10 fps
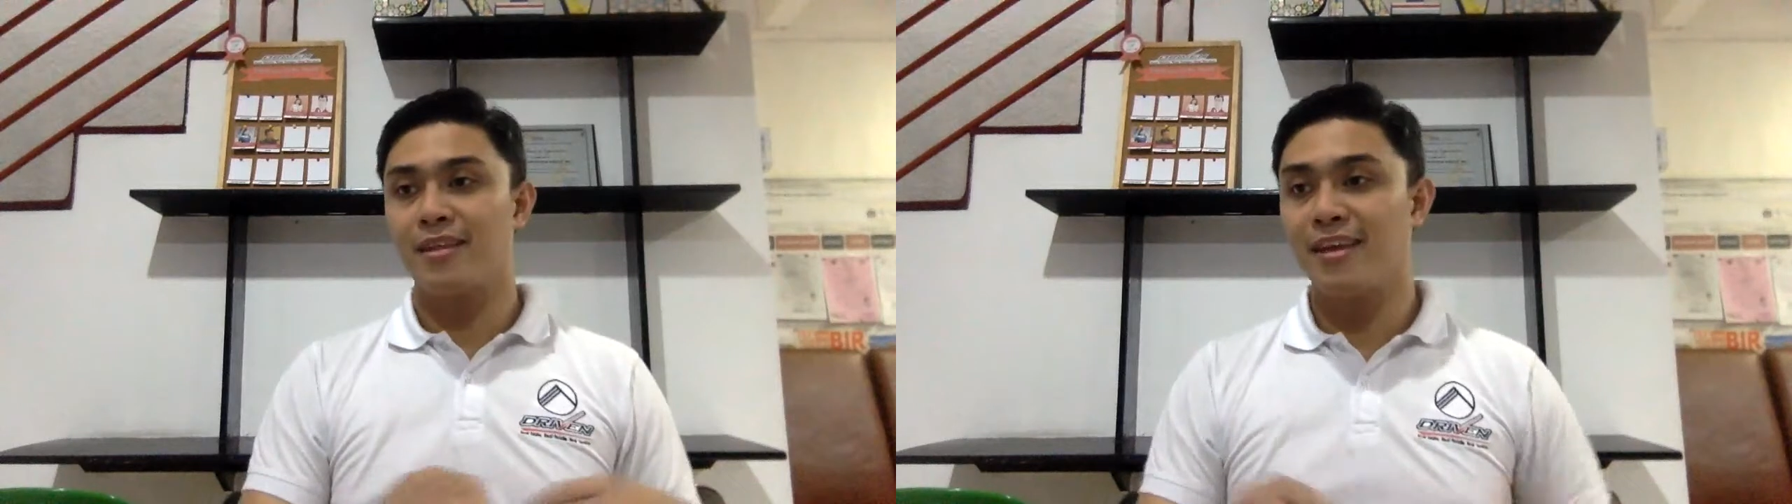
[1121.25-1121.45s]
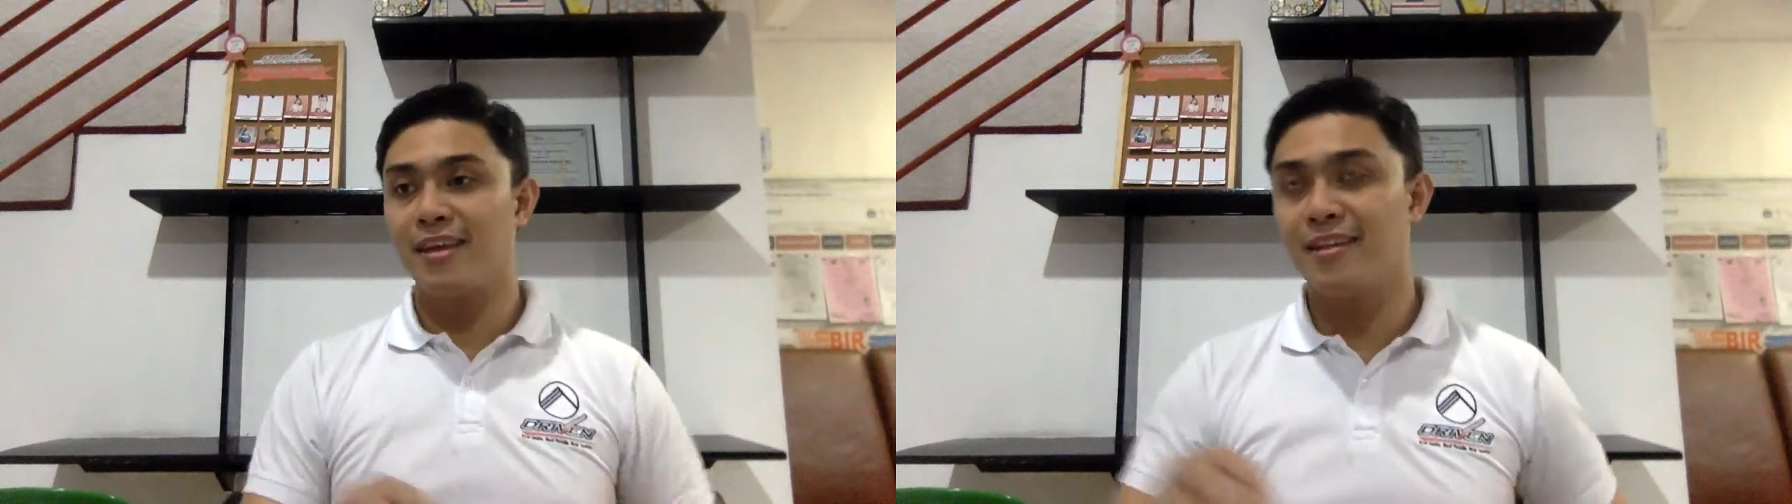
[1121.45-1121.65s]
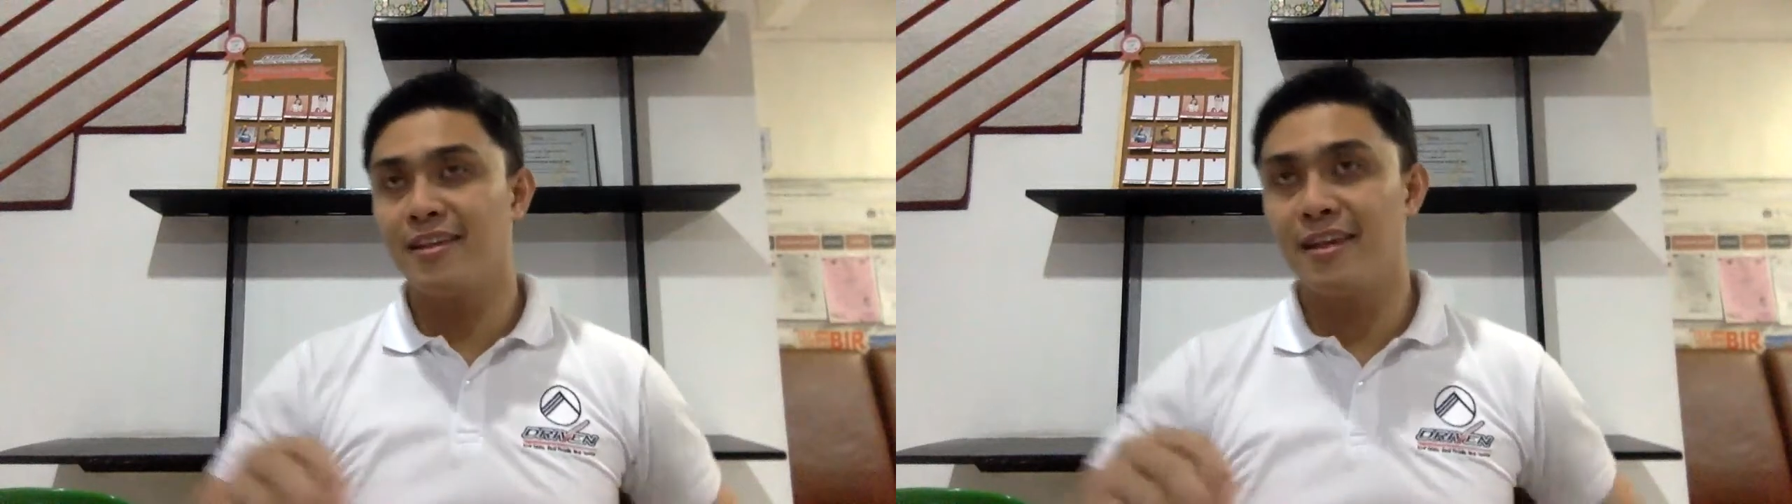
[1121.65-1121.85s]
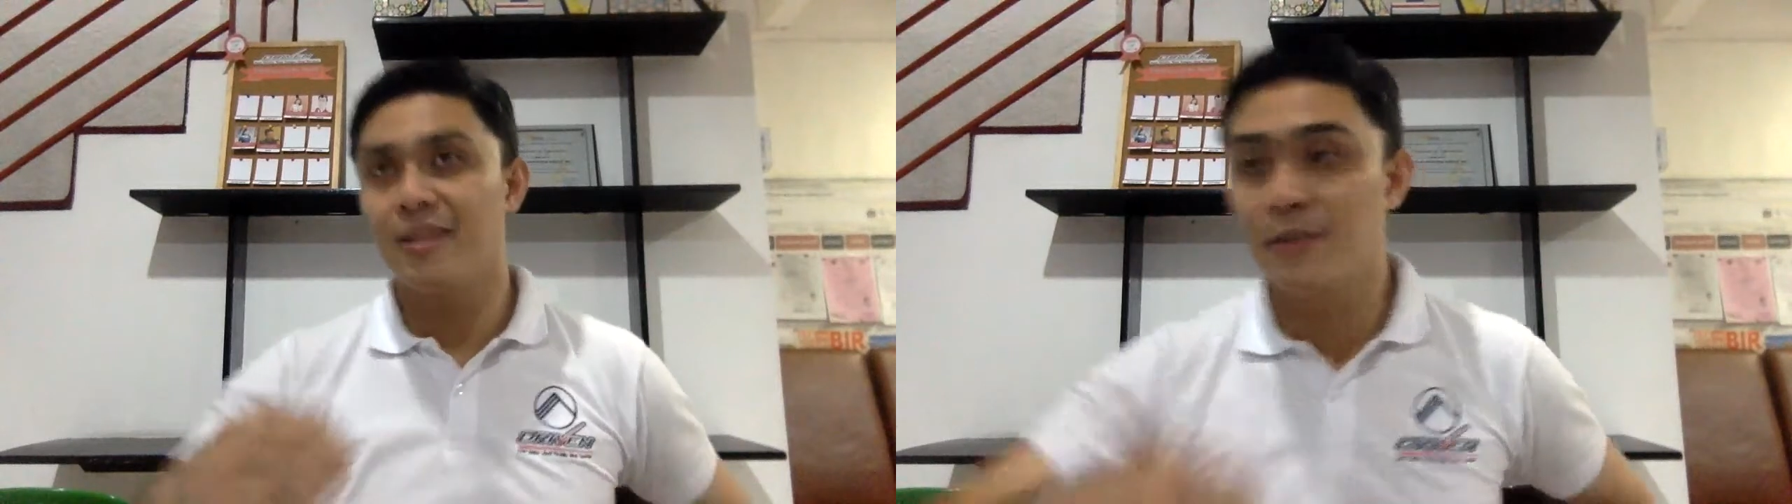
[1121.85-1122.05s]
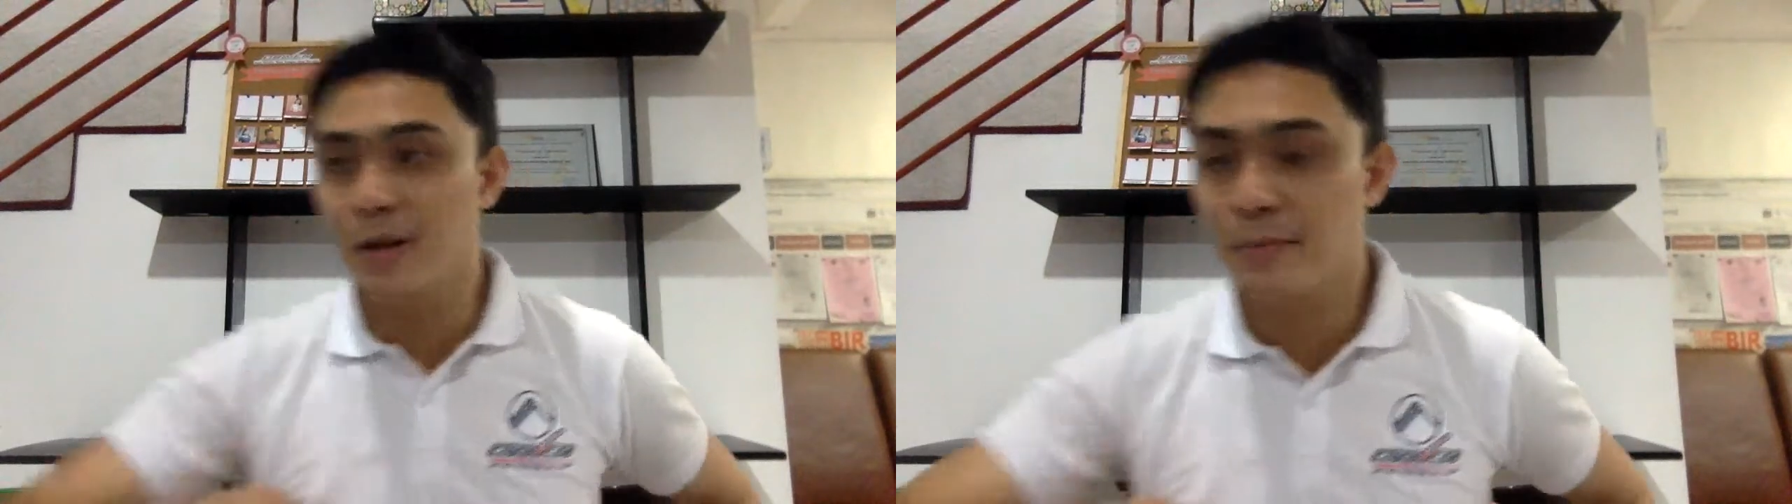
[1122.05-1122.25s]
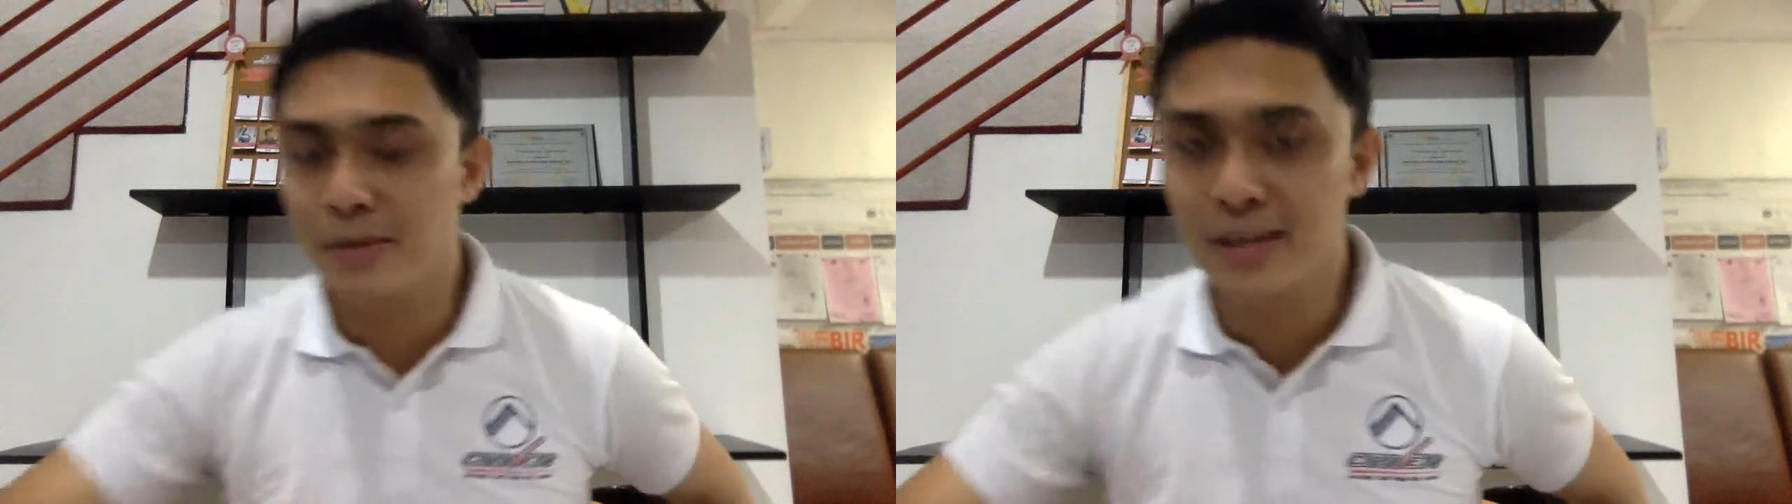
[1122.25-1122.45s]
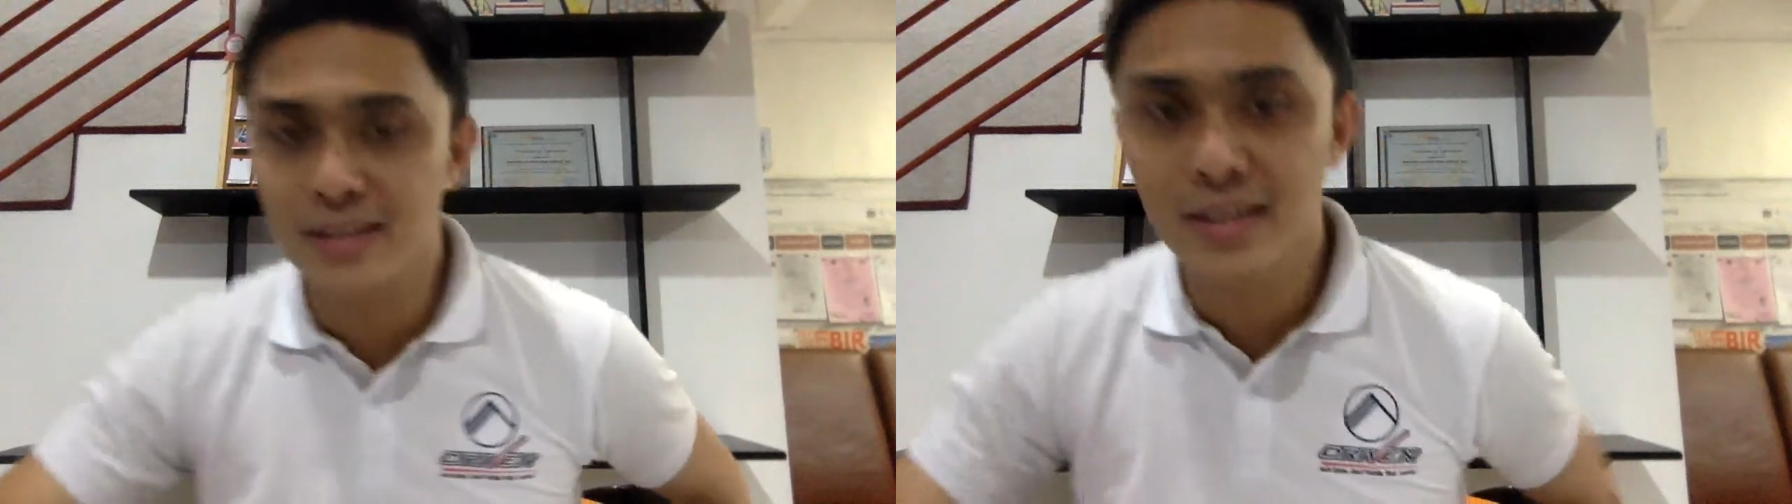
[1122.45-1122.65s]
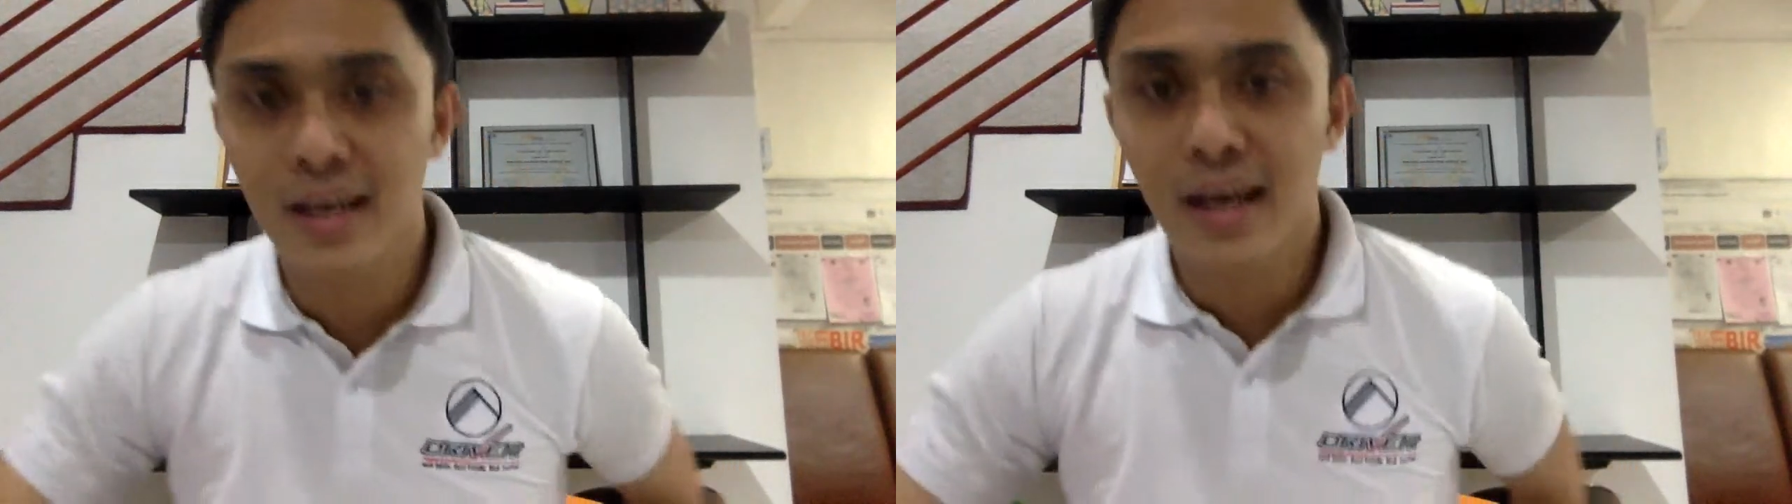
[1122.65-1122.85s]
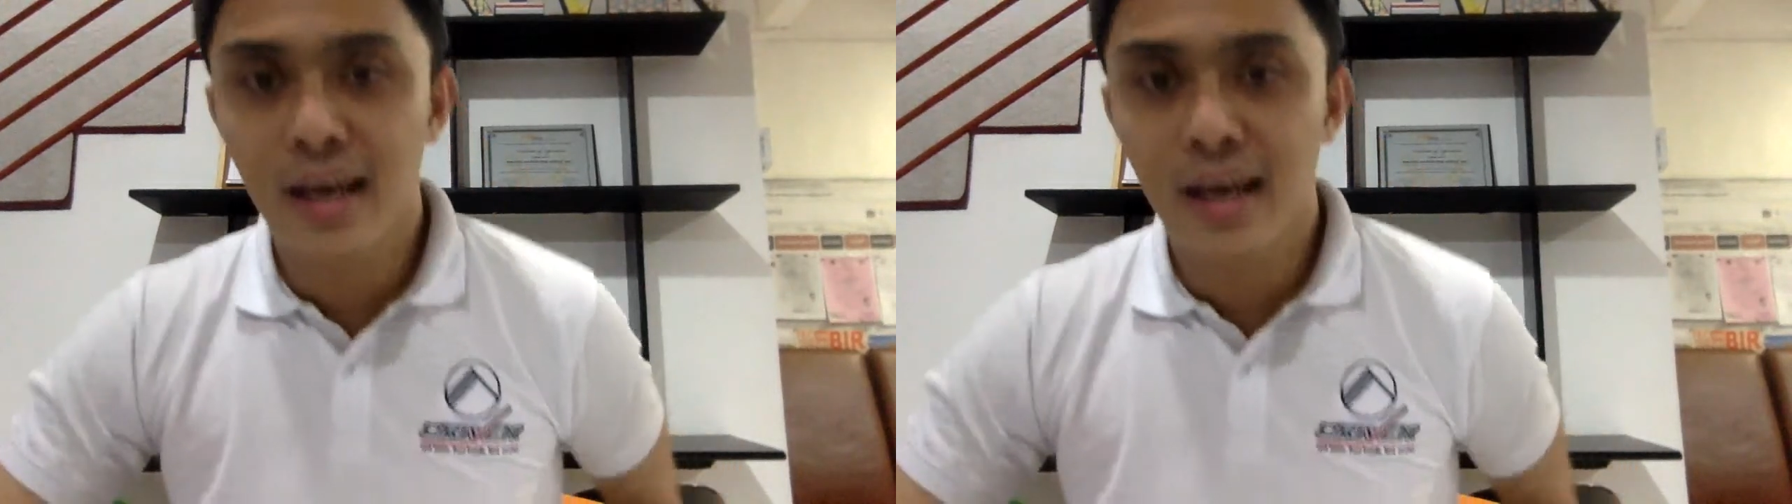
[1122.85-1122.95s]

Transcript: in the Philippines,